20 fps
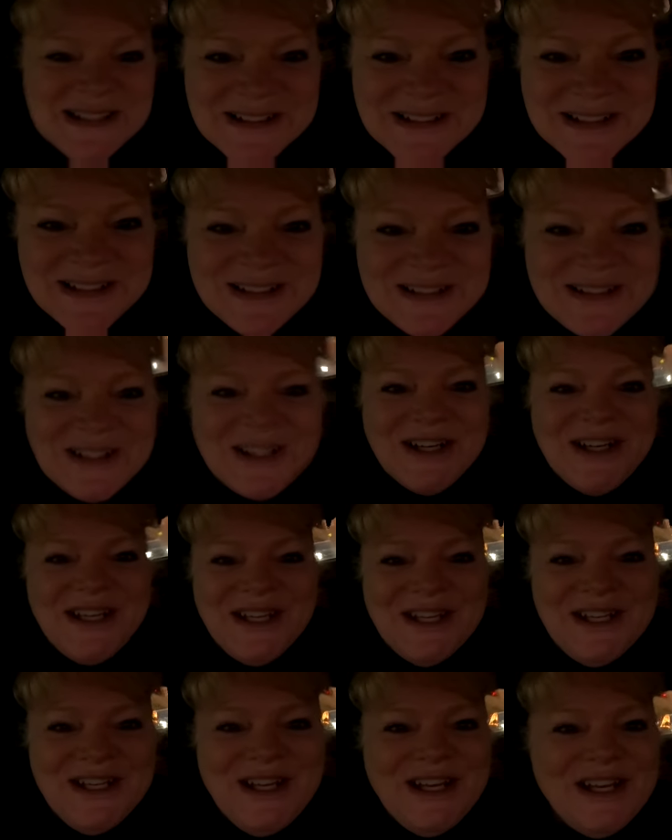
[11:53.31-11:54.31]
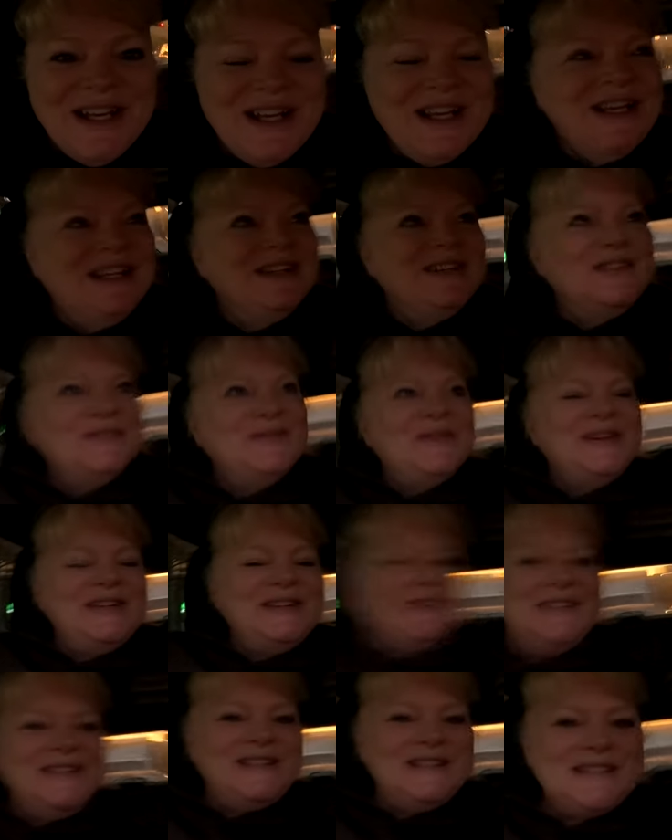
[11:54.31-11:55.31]
a little dark in here. Oh my
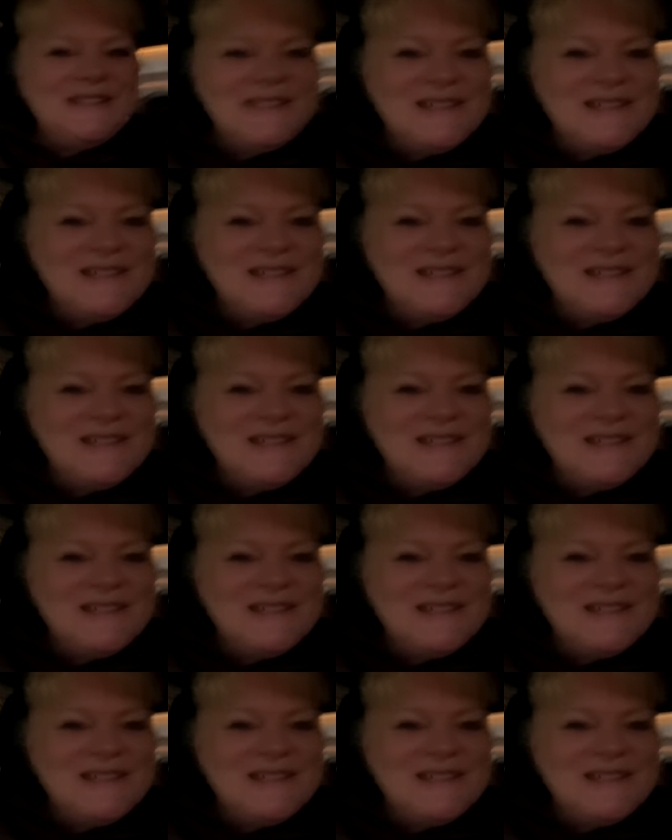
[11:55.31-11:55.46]
goodness.